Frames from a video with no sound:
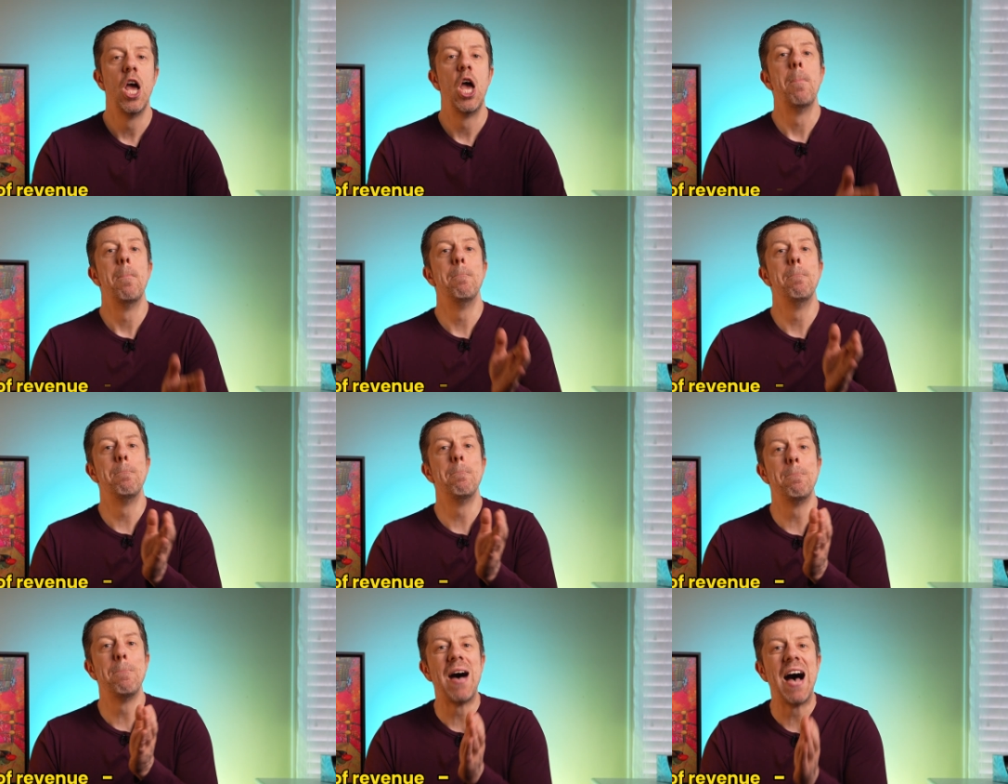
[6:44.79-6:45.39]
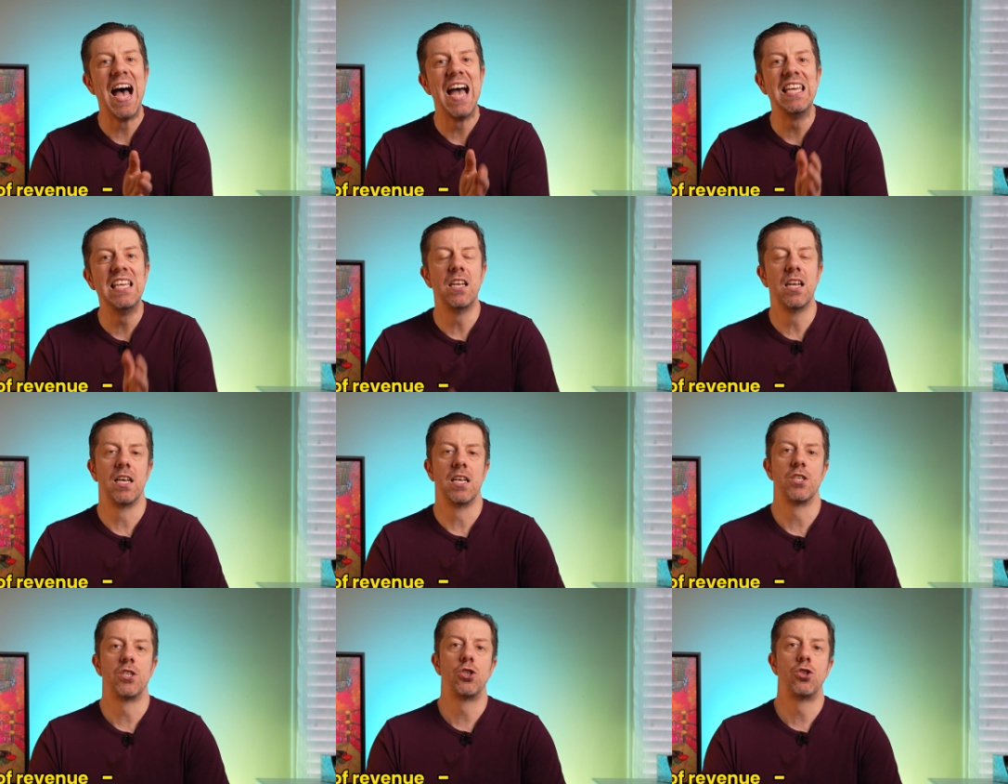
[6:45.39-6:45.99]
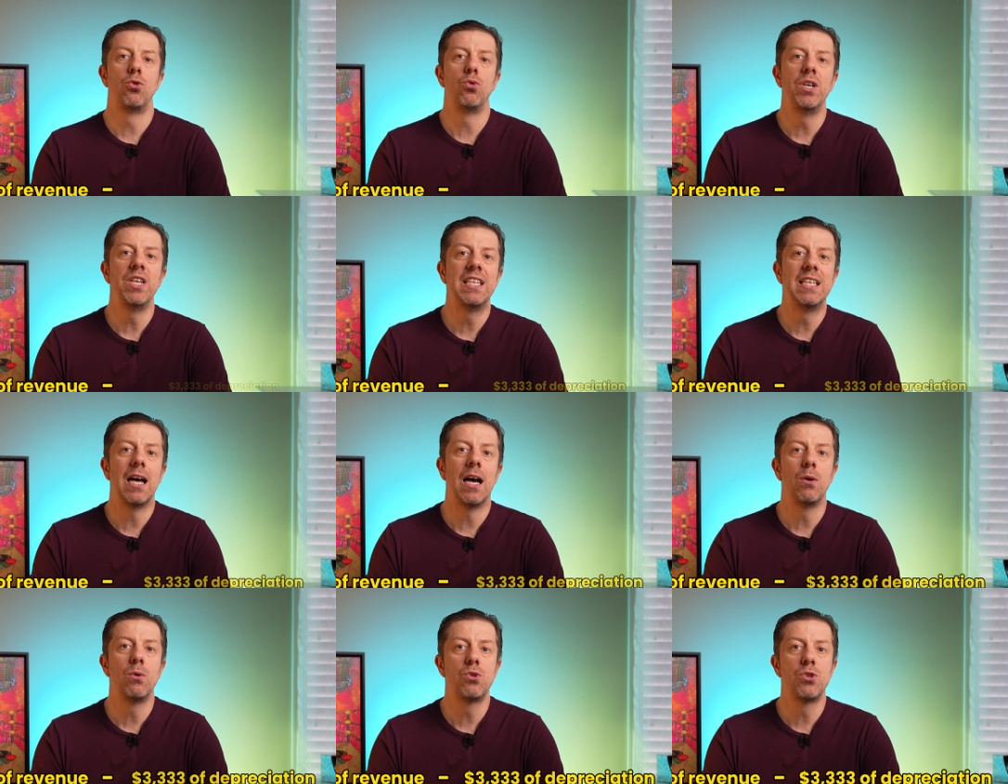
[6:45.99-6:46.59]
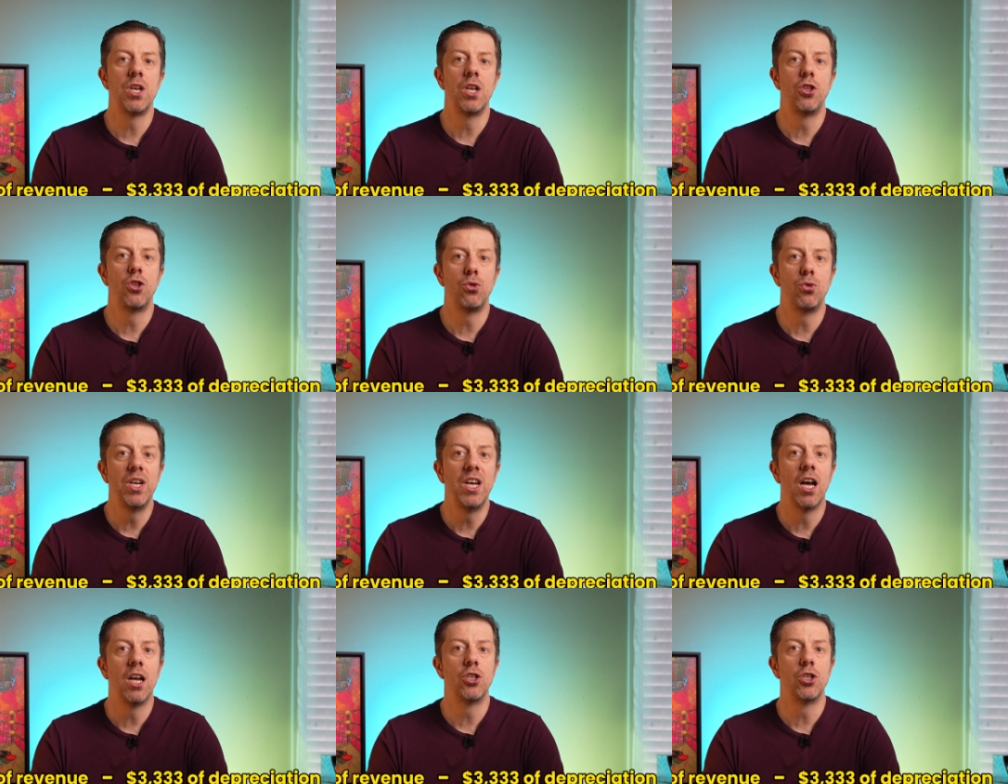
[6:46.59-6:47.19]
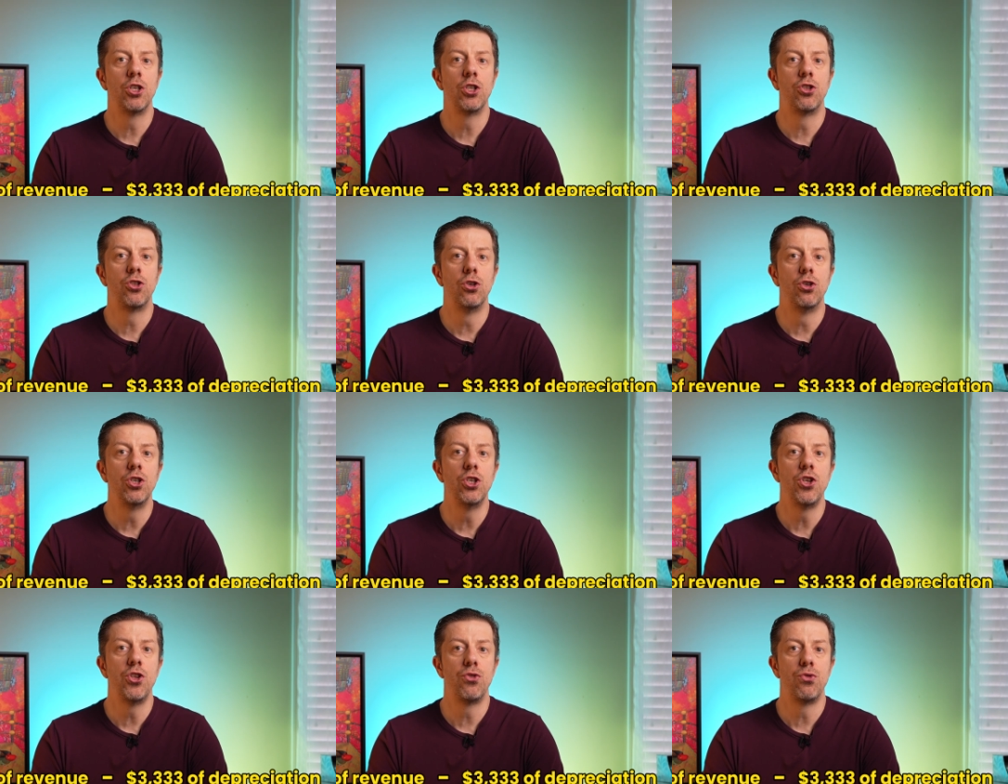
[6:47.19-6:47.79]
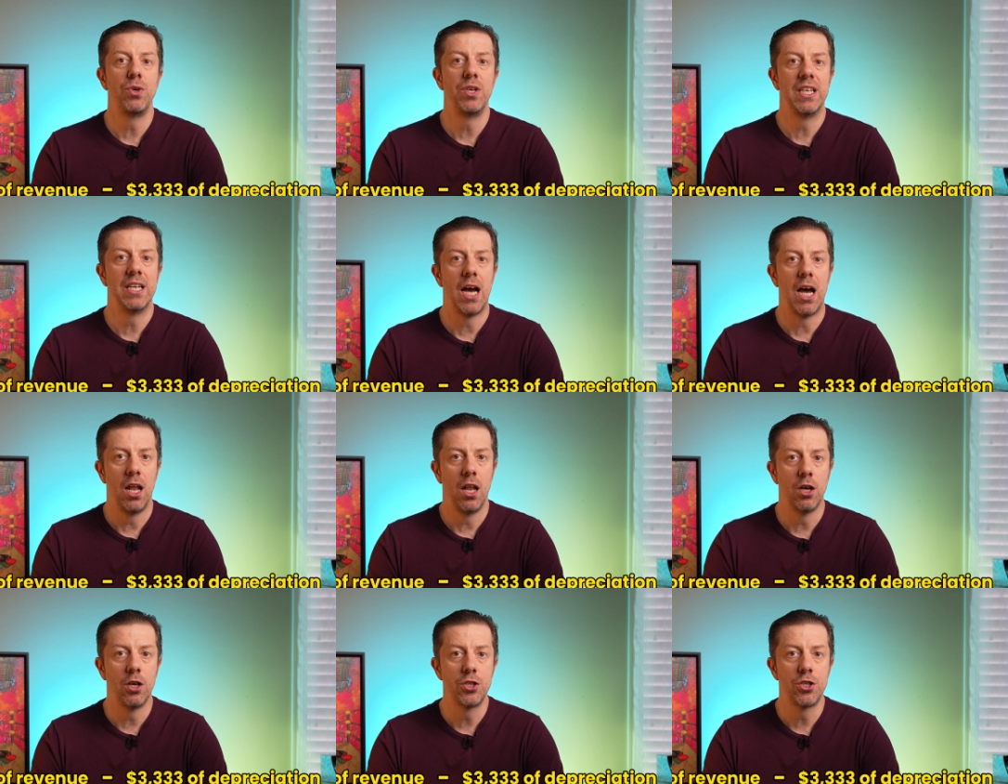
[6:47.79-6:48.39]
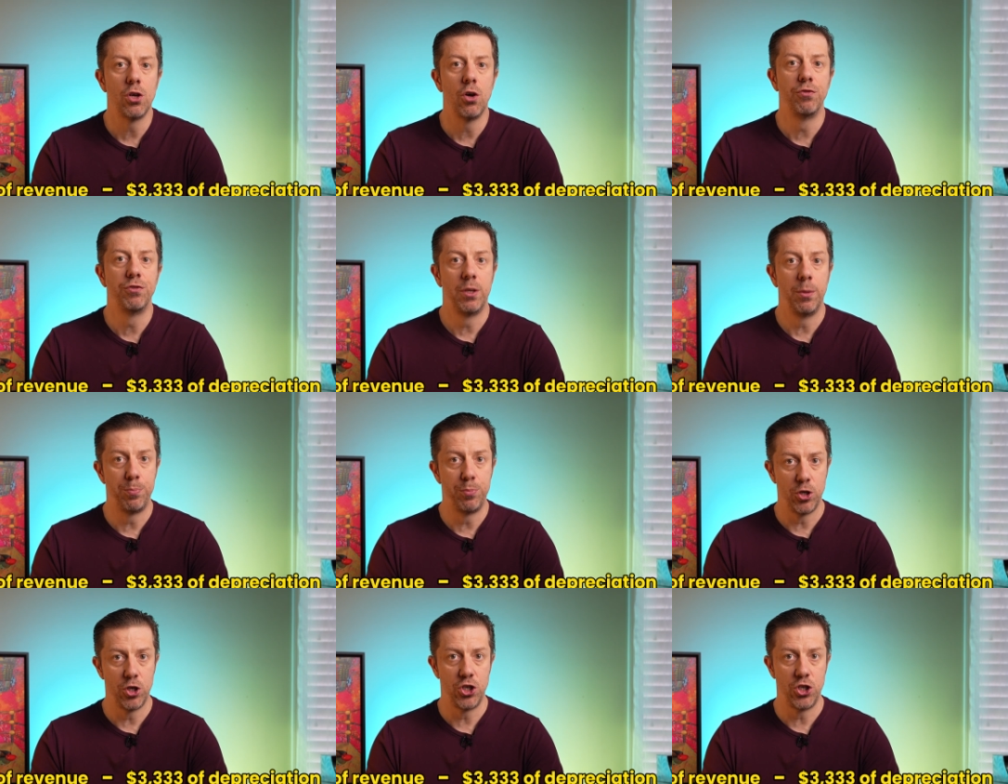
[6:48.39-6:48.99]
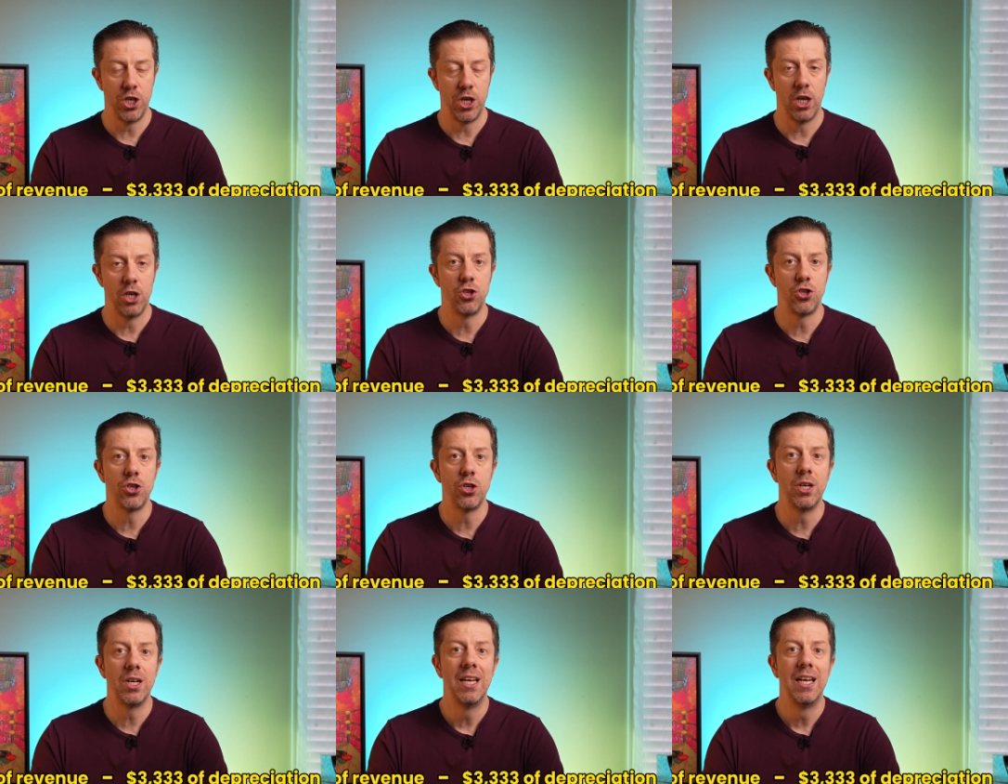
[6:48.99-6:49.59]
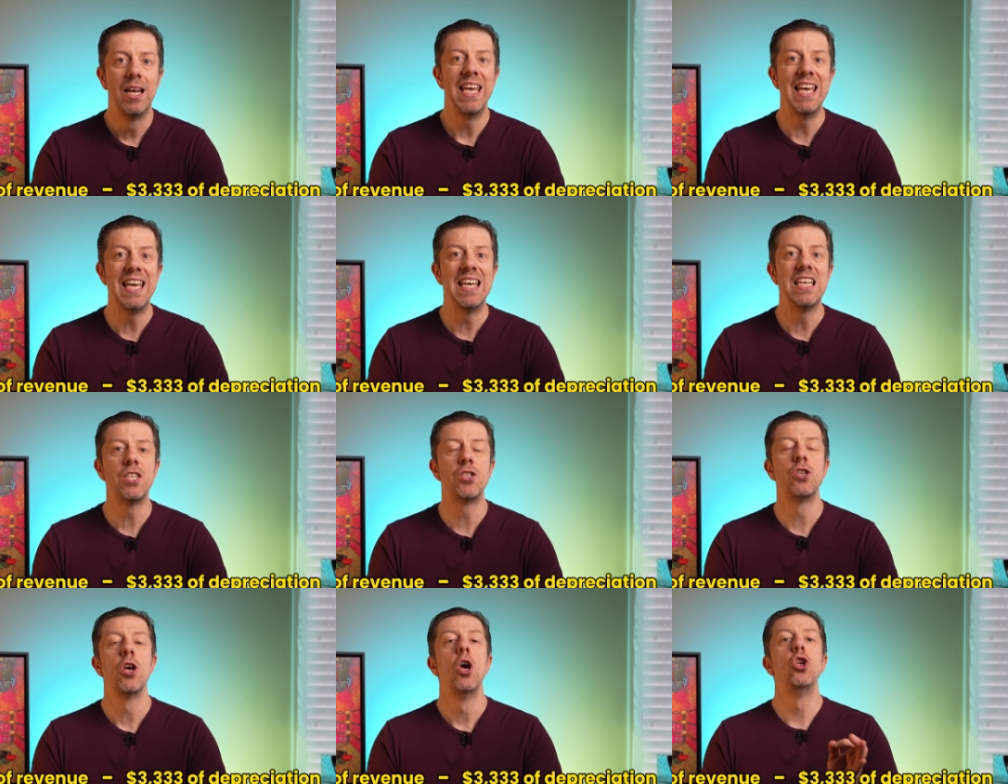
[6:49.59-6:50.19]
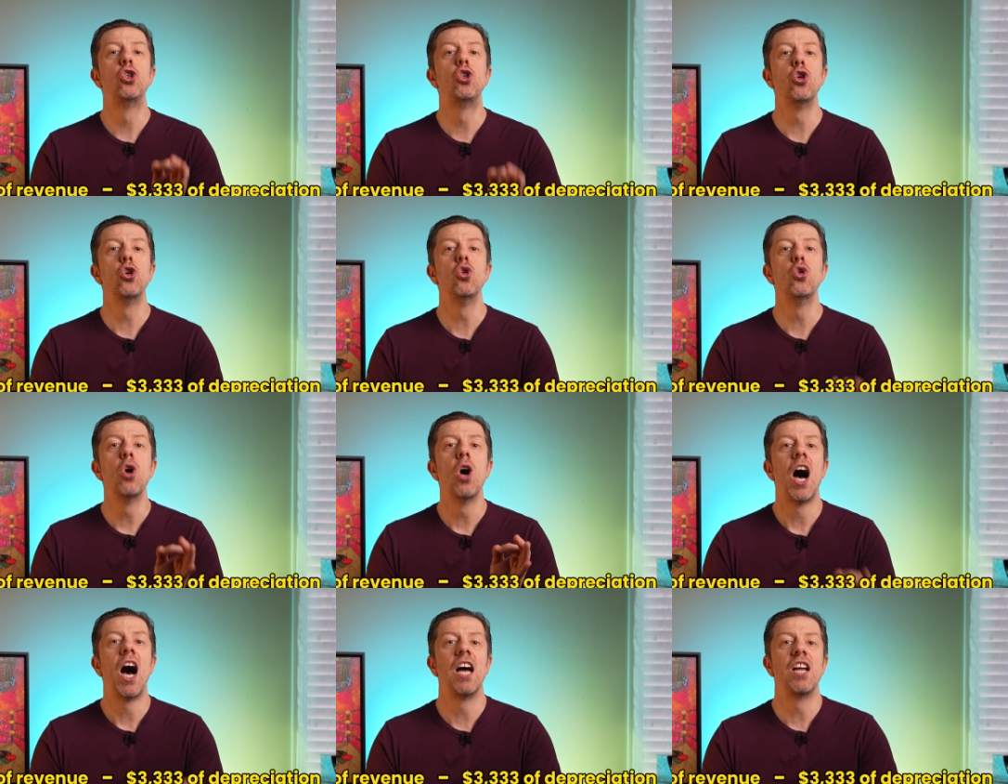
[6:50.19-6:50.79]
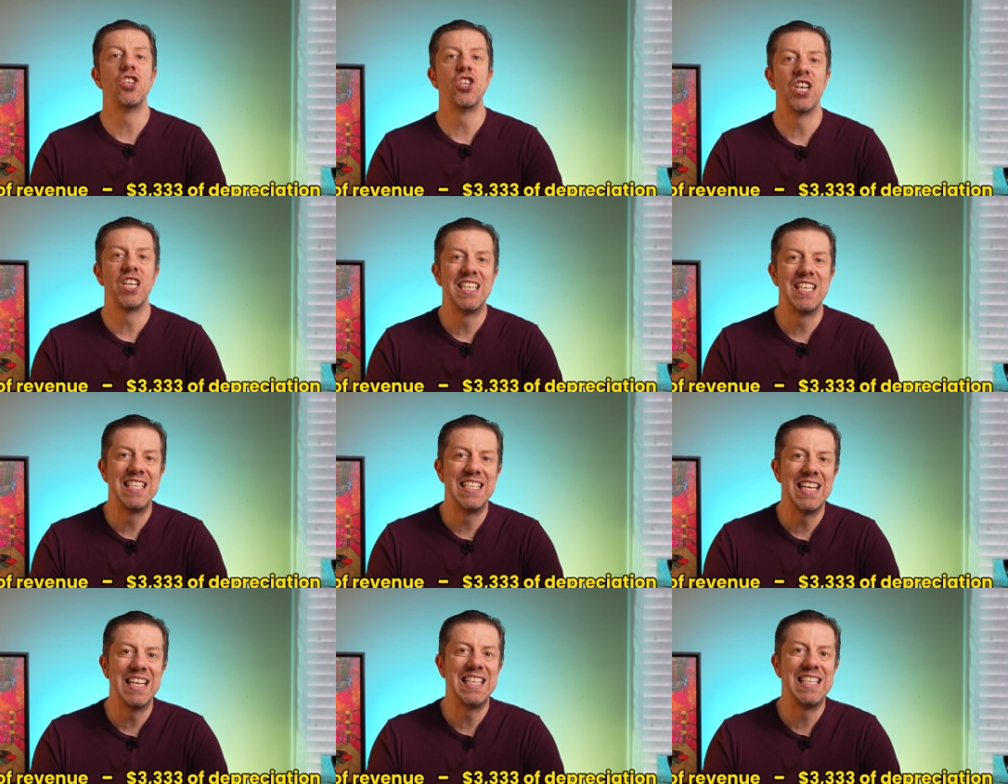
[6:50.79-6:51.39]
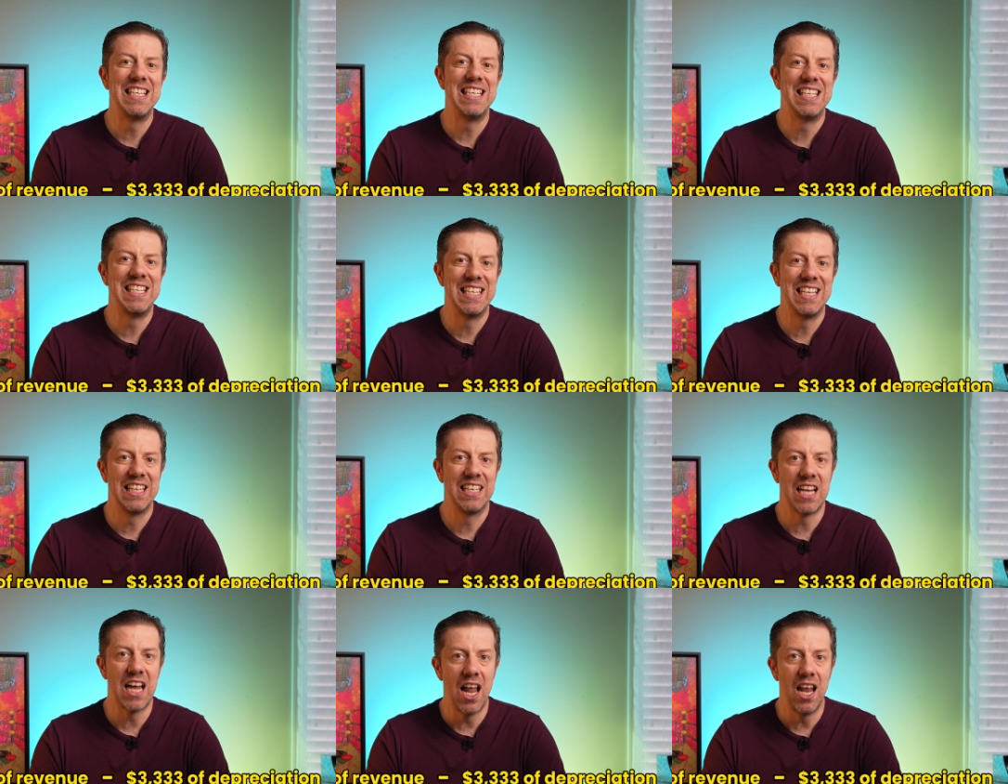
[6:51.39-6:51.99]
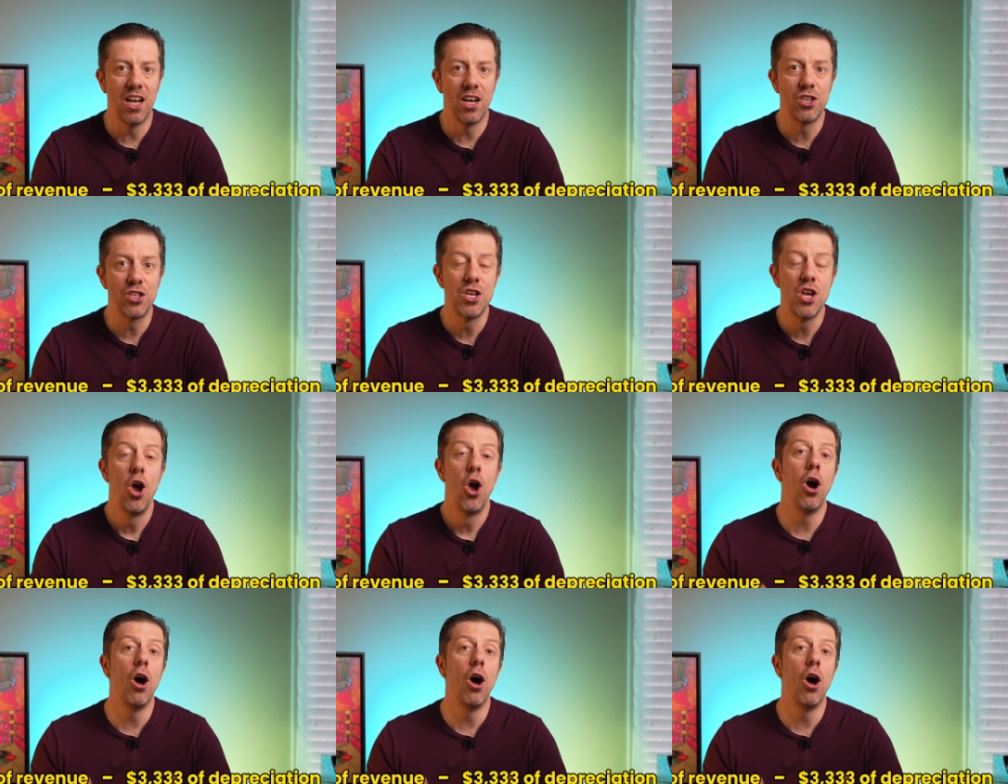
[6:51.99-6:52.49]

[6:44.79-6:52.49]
minus $3,333 of depreciation is $266